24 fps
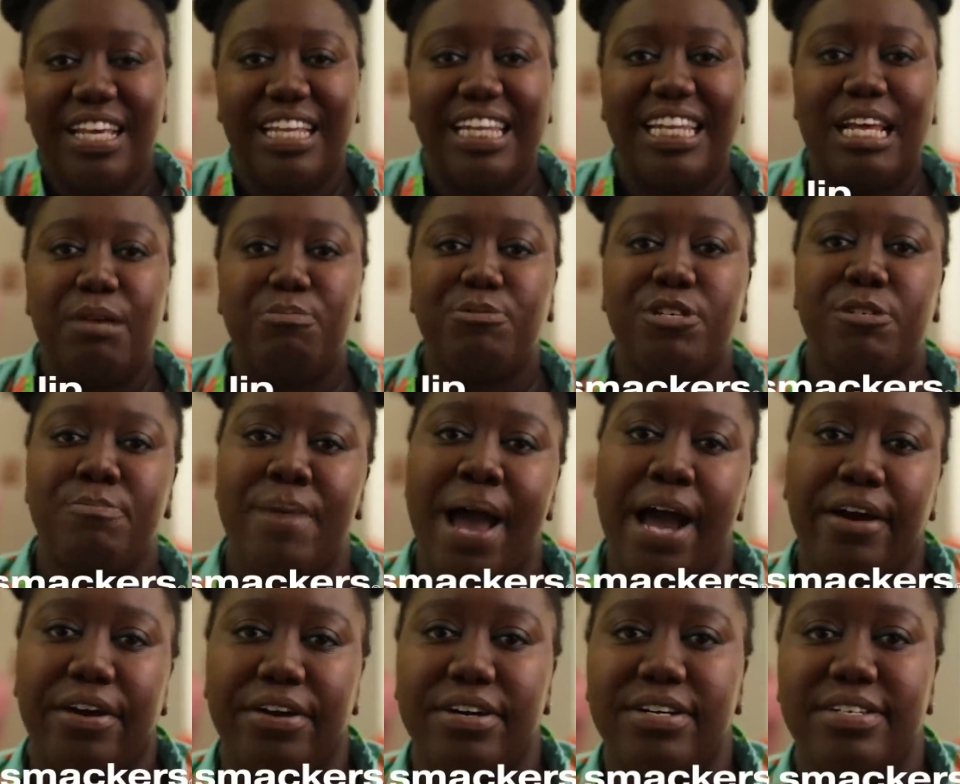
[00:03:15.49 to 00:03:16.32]
lip
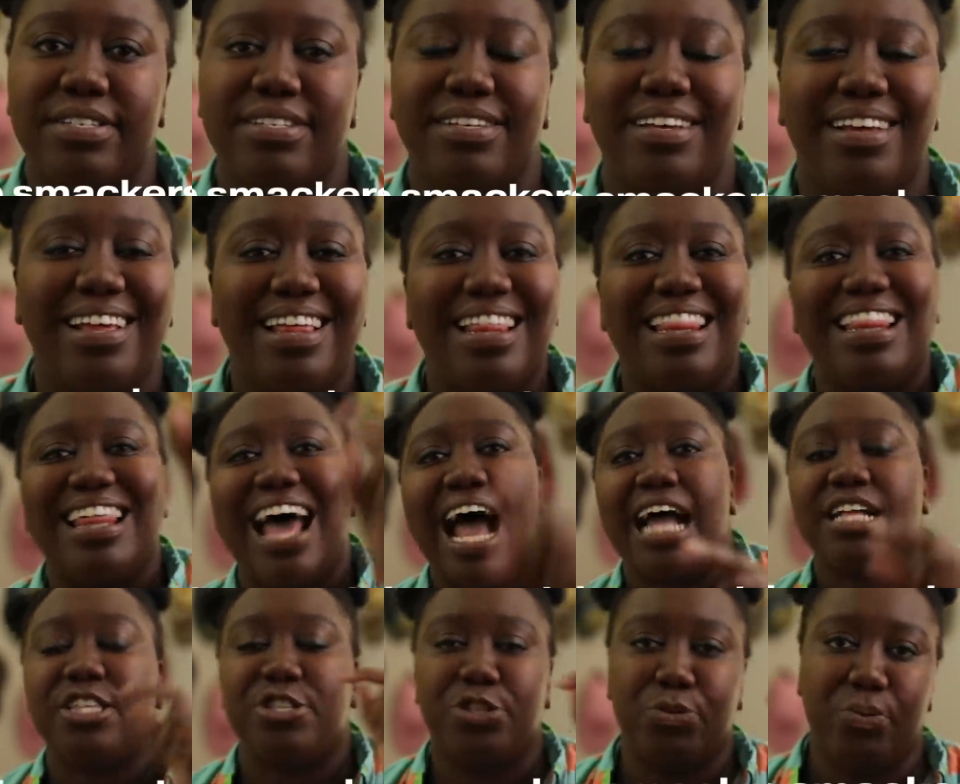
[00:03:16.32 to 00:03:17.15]
smackers
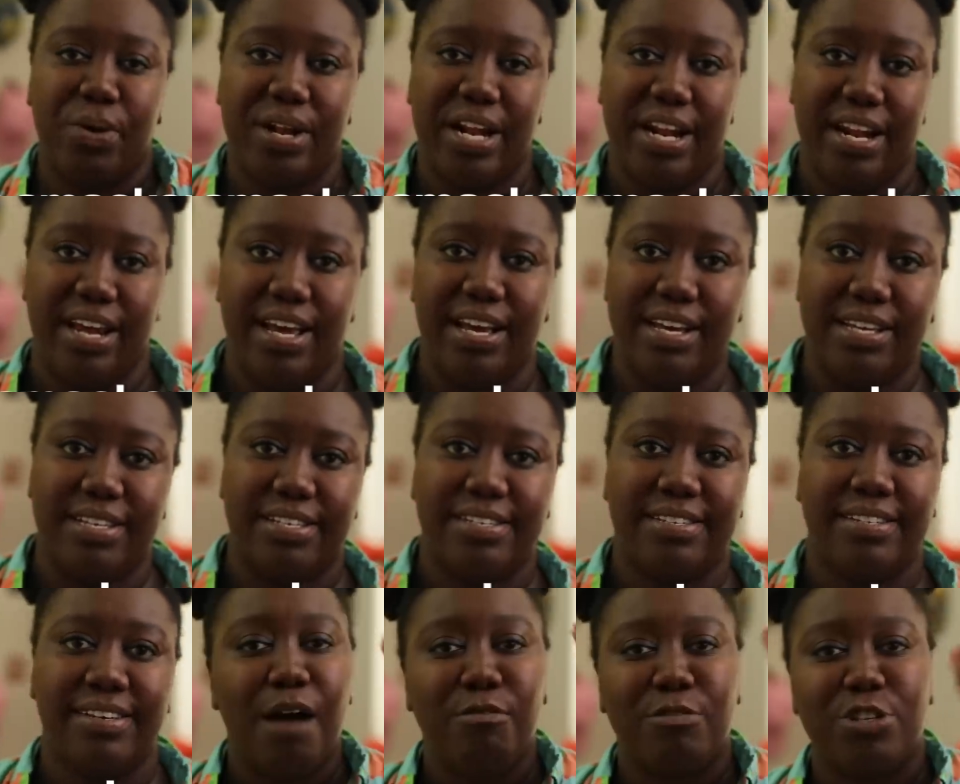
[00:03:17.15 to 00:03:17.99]
that's what it
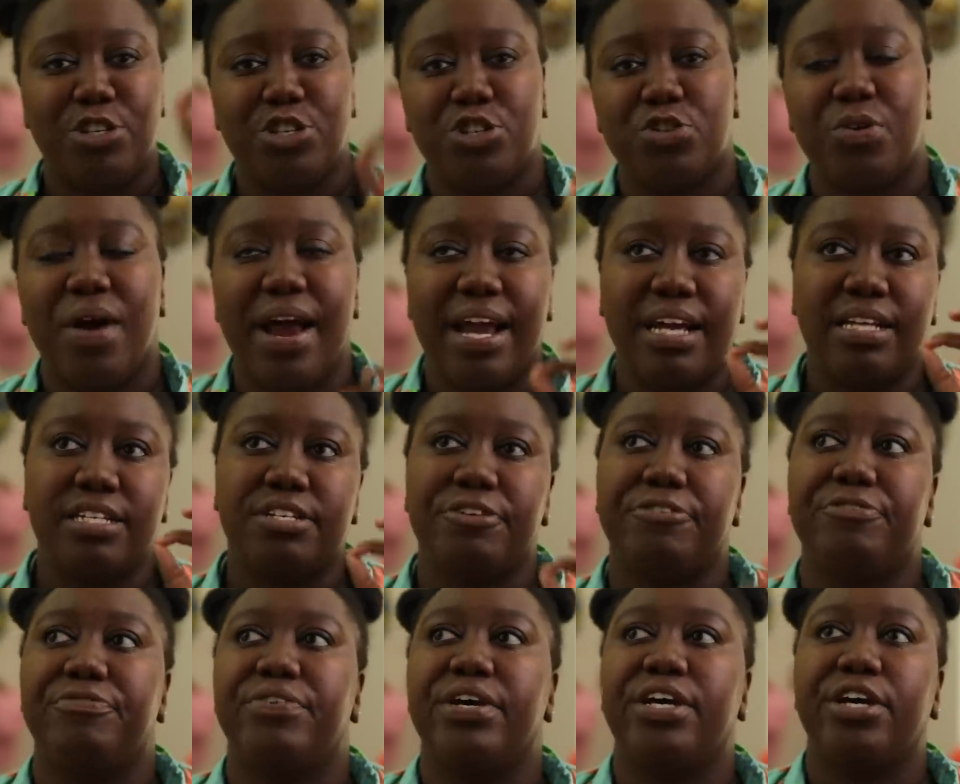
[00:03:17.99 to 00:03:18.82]
is i was trying
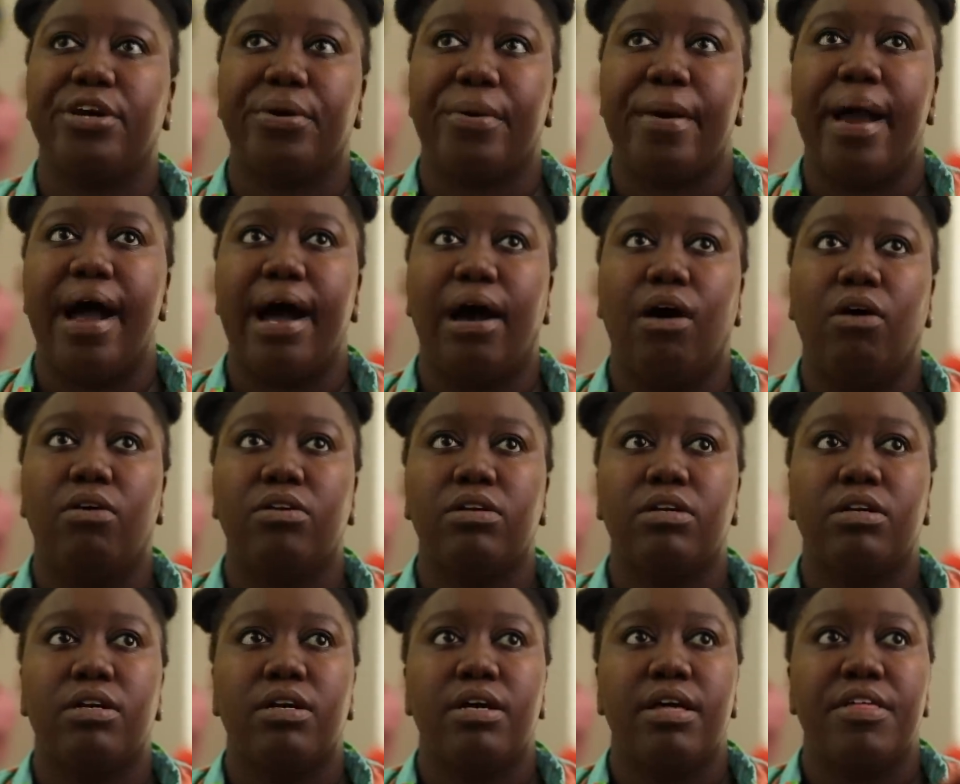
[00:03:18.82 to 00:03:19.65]
to figure
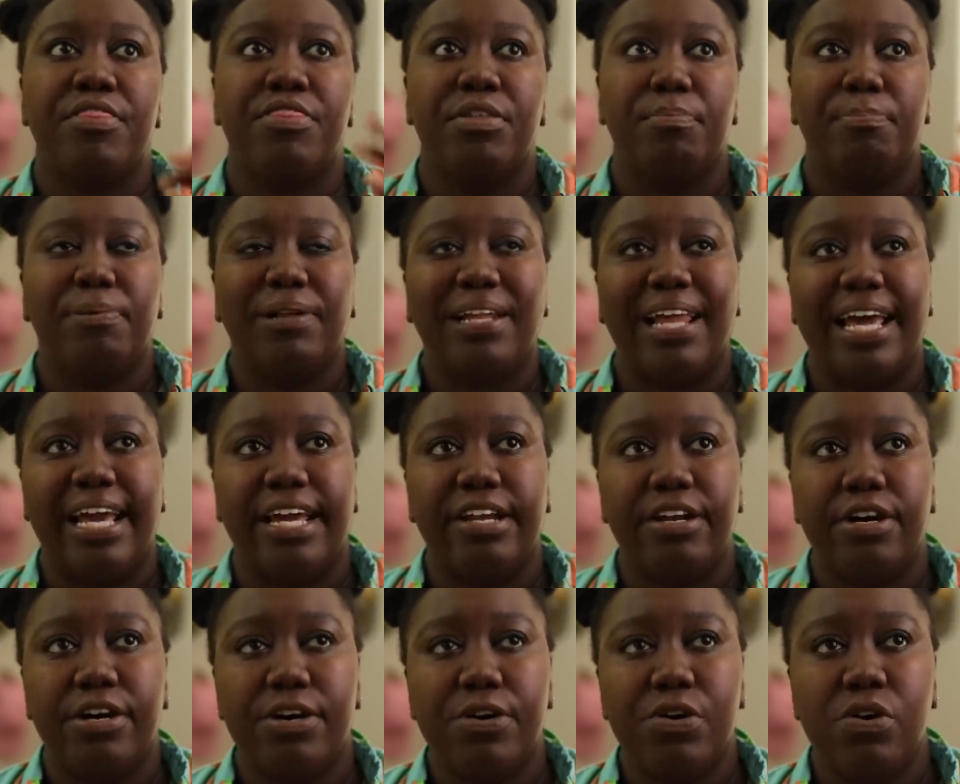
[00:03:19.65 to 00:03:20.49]
out the
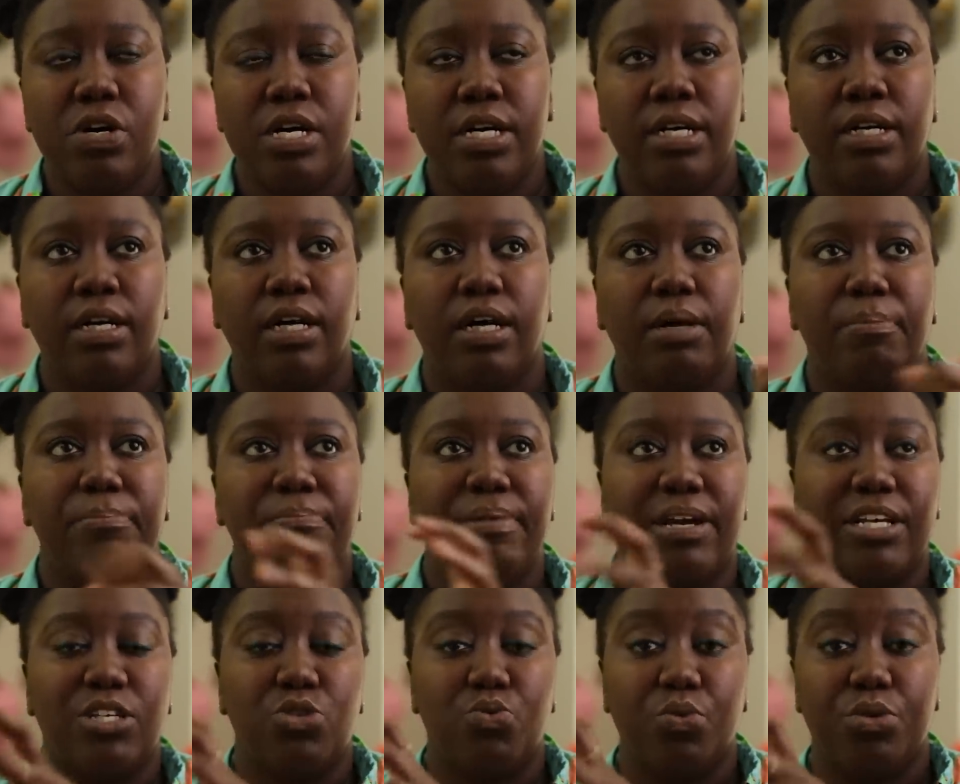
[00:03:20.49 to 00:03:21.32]
play-doh
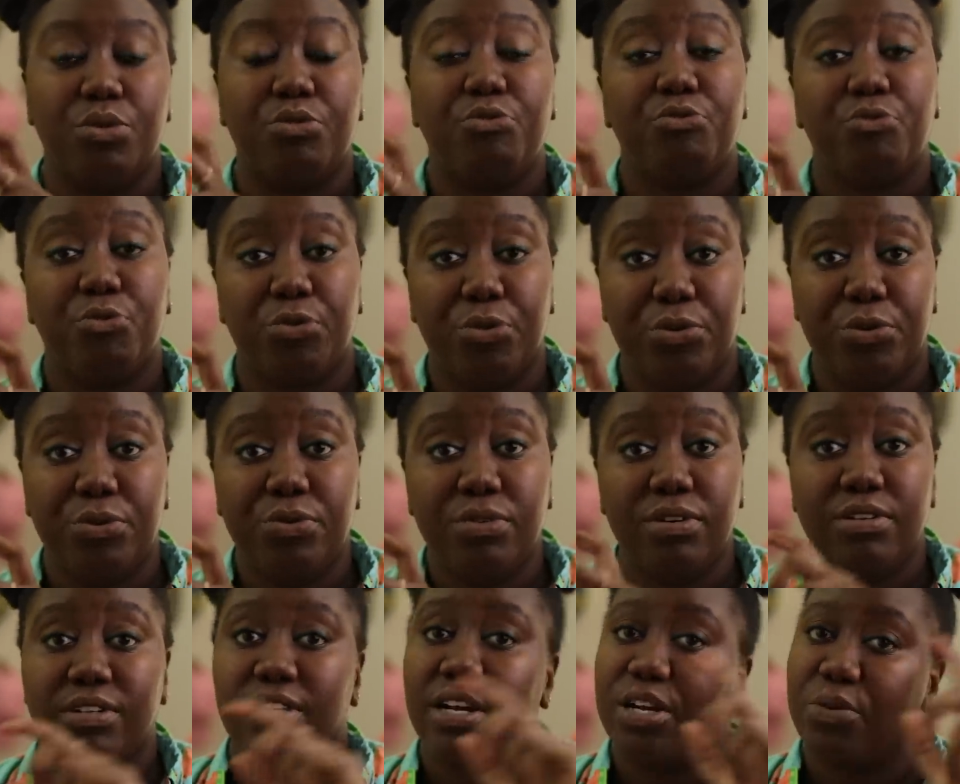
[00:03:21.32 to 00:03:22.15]
mixed with
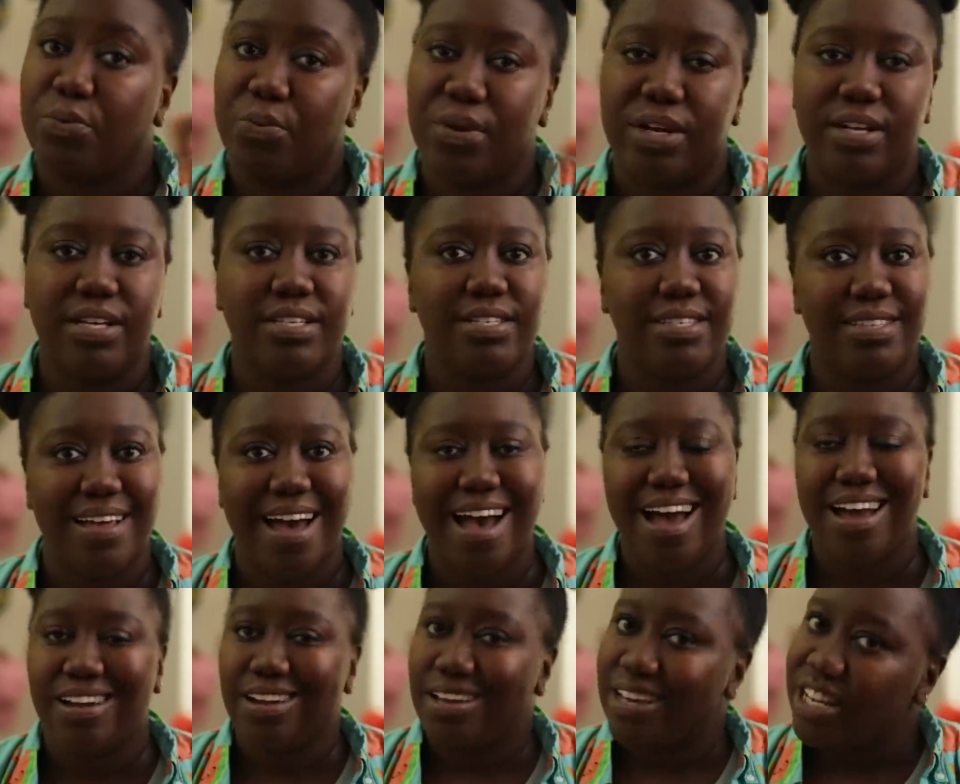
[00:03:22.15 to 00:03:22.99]
fruit. And what is
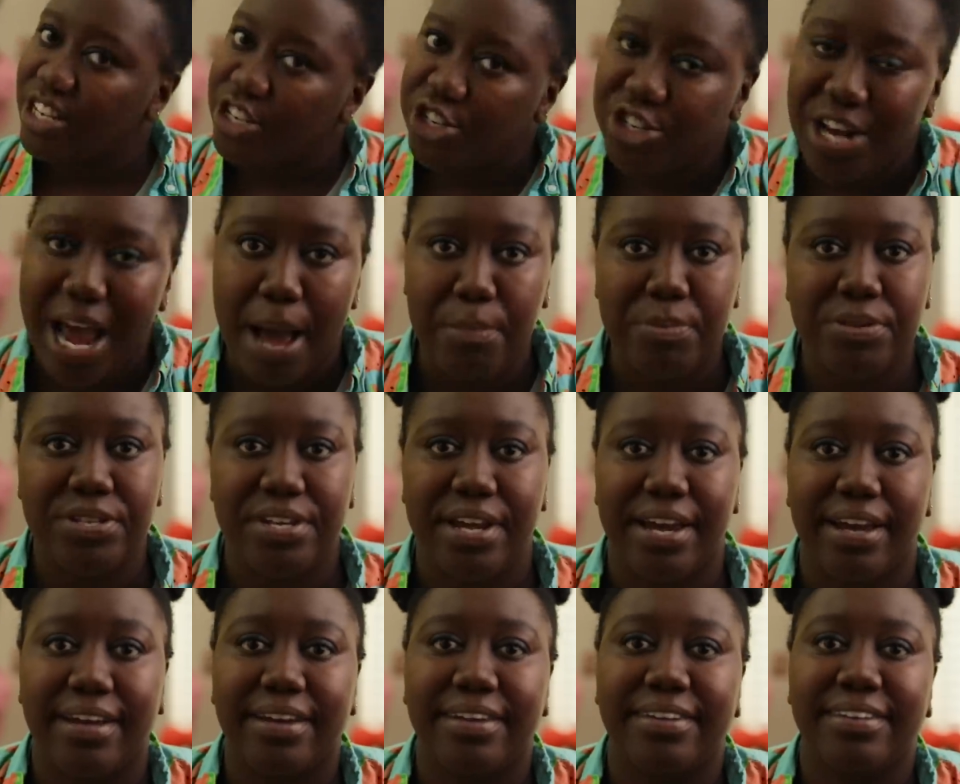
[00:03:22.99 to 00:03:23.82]
that?
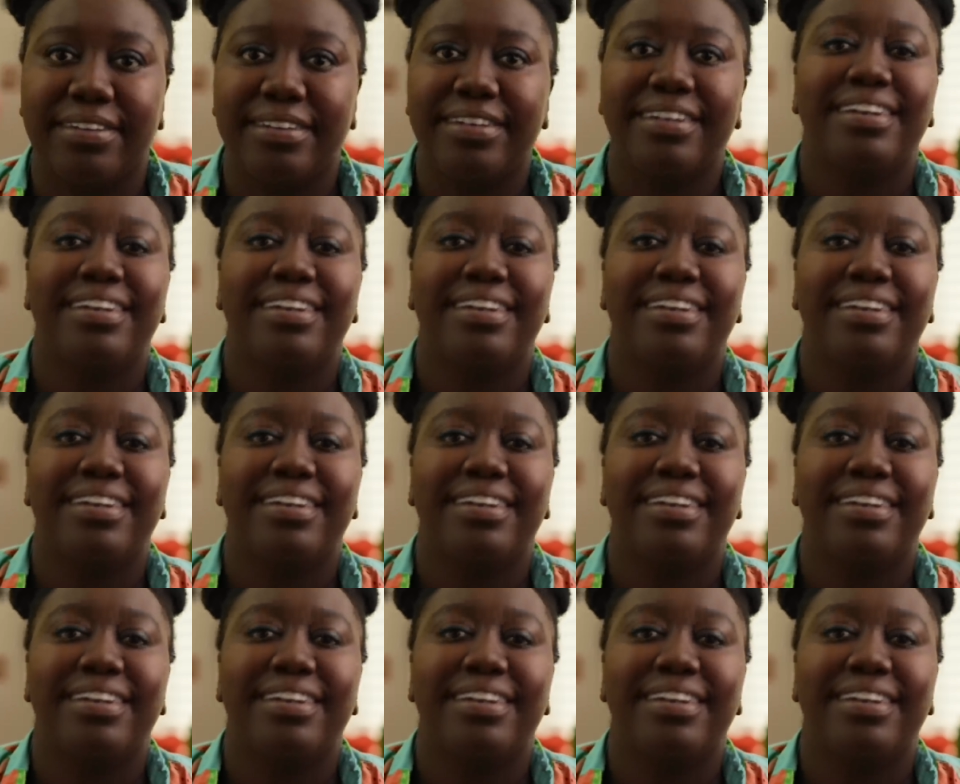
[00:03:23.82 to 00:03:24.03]
Chapstick.